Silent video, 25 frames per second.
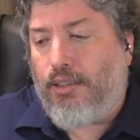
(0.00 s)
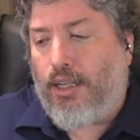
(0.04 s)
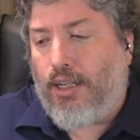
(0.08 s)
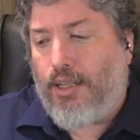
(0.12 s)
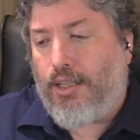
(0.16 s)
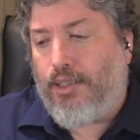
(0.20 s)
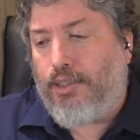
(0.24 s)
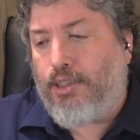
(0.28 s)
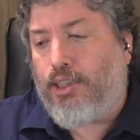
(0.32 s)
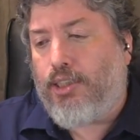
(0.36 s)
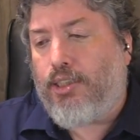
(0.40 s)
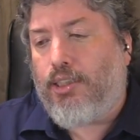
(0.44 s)

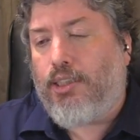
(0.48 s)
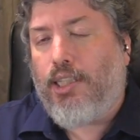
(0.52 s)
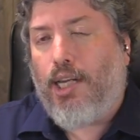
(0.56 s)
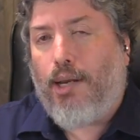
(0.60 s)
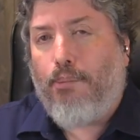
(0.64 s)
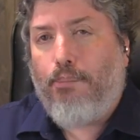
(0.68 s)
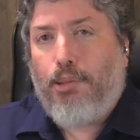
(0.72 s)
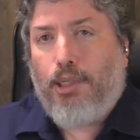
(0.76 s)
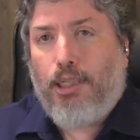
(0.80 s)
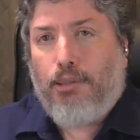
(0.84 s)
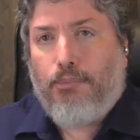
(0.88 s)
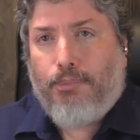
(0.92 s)
uh,
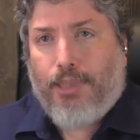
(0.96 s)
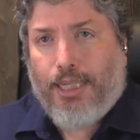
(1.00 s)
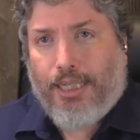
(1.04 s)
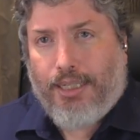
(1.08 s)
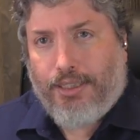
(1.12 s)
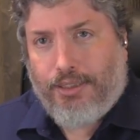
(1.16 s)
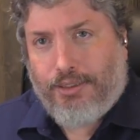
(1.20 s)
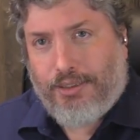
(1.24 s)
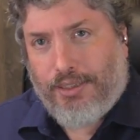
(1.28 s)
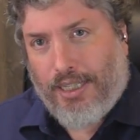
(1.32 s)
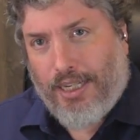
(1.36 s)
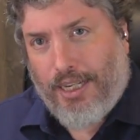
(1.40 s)

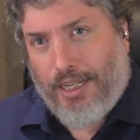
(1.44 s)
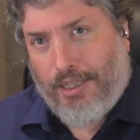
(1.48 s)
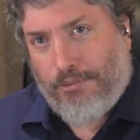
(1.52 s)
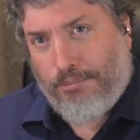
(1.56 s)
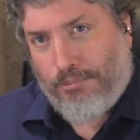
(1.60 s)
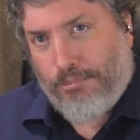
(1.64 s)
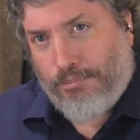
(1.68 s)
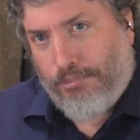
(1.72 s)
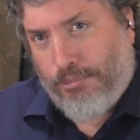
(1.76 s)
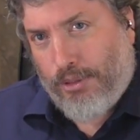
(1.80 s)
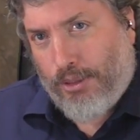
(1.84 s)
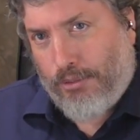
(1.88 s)
sublimates
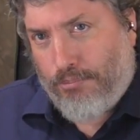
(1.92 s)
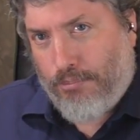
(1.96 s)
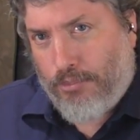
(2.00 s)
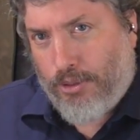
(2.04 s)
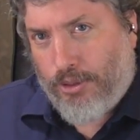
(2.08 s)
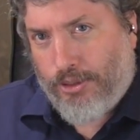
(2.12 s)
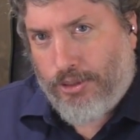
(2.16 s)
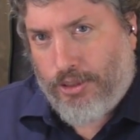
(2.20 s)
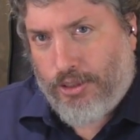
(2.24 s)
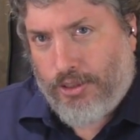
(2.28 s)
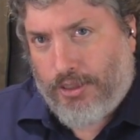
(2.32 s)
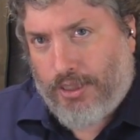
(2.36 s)
and
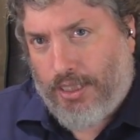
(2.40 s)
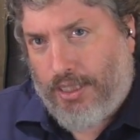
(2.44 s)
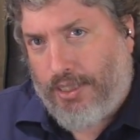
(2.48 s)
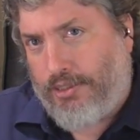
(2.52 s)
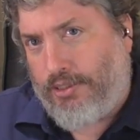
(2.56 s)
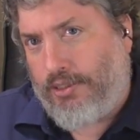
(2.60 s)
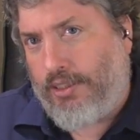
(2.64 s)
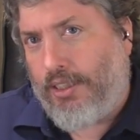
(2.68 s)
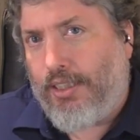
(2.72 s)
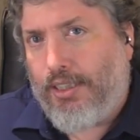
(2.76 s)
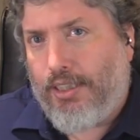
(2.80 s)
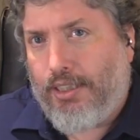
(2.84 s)
emerges
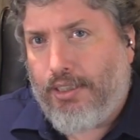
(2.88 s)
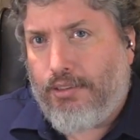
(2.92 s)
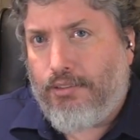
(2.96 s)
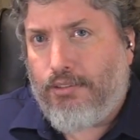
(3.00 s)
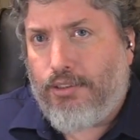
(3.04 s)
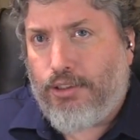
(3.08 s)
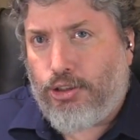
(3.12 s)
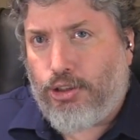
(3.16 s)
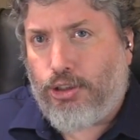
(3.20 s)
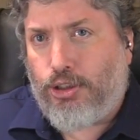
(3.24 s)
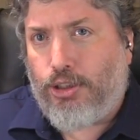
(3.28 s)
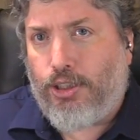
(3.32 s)
as
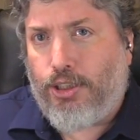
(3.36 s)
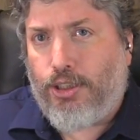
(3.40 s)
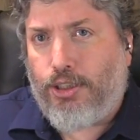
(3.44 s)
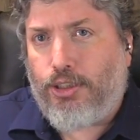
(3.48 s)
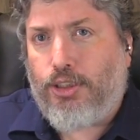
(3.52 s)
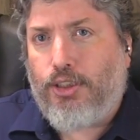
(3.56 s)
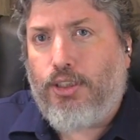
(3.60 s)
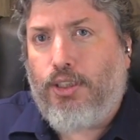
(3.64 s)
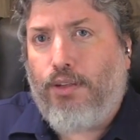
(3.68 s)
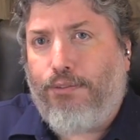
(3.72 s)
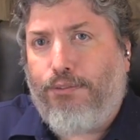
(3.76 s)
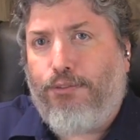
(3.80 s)
the
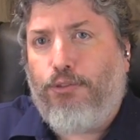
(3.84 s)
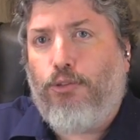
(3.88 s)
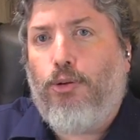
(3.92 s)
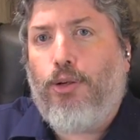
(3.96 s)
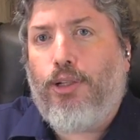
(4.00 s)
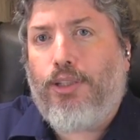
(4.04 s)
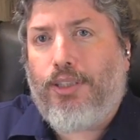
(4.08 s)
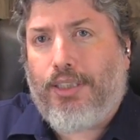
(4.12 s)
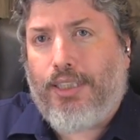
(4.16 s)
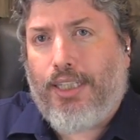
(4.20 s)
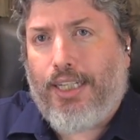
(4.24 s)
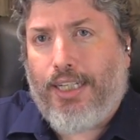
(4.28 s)
church. The
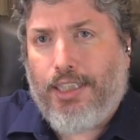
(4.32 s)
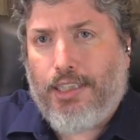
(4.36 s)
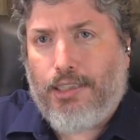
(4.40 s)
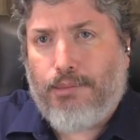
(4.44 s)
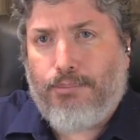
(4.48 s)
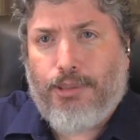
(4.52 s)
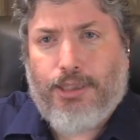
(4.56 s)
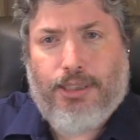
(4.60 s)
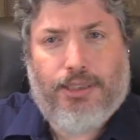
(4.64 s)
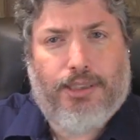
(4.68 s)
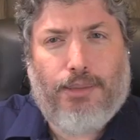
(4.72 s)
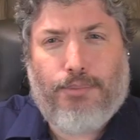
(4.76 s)
fourth
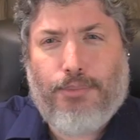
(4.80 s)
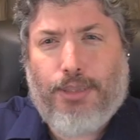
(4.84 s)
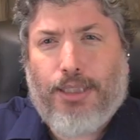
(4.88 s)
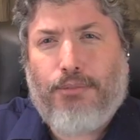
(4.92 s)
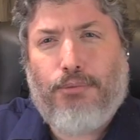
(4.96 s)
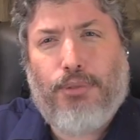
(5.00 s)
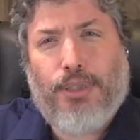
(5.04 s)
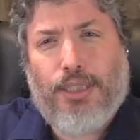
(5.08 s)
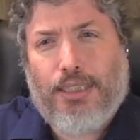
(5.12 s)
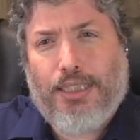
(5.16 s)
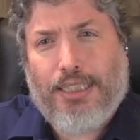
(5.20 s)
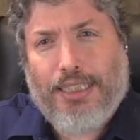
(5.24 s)
kingdom is
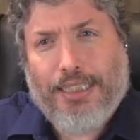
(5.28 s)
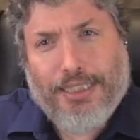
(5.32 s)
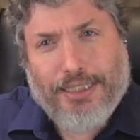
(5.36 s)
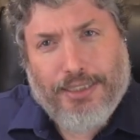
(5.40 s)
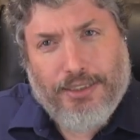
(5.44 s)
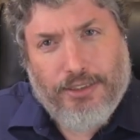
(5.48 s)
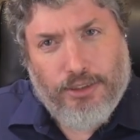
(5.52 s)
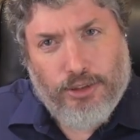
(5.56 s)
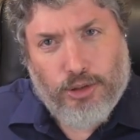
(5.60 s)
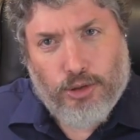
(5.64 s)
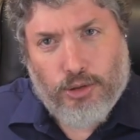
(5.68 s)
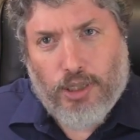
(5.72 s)
something really
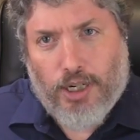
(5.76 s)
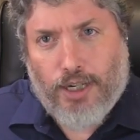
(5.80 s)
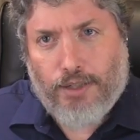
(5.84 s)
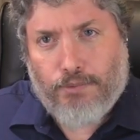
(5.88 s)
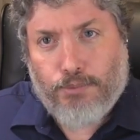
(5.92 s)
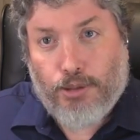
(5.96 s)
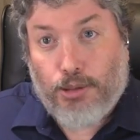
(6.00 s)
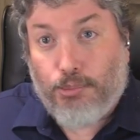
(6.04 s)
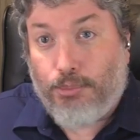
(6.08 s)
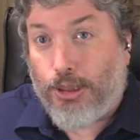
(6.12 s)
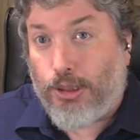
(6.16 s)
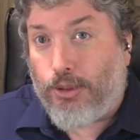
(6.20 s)

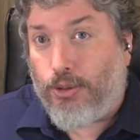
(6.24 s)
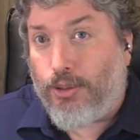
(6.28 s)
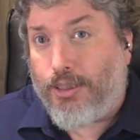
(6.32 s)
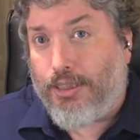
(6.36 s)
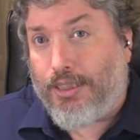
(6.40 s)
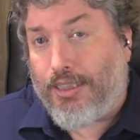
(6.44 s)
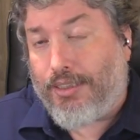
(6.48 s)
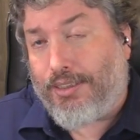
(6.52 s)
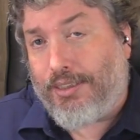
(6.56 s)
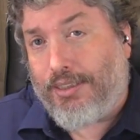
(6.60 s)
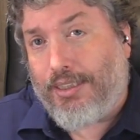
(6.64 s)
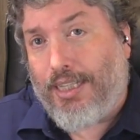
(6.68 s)
indescribable
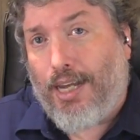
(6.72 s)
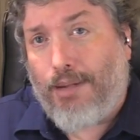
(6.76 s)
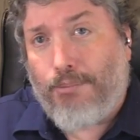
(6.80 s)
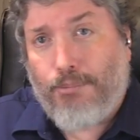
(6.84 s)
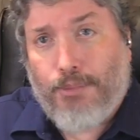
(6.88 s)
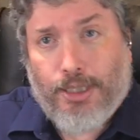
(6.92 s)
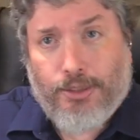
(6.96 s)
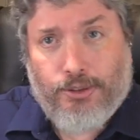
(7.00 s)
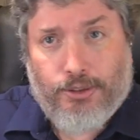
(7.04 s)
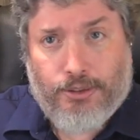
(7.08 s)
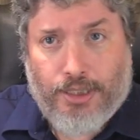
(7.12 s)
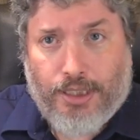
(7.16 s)
because it's not
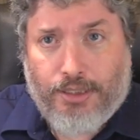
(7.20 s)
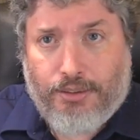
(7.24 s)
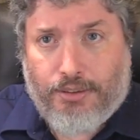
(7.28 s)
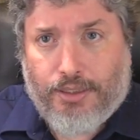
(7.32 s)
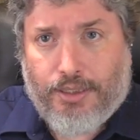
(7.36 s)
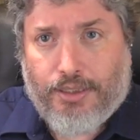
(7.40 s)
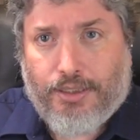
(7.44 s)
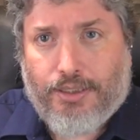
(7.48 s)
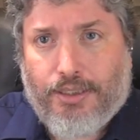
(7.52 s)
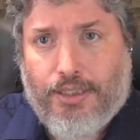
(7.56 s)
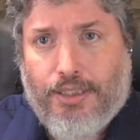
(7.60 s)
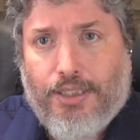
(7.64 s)

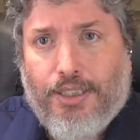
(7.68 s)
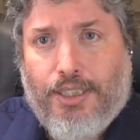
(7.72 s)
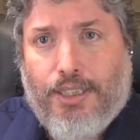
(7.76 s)
monolithic.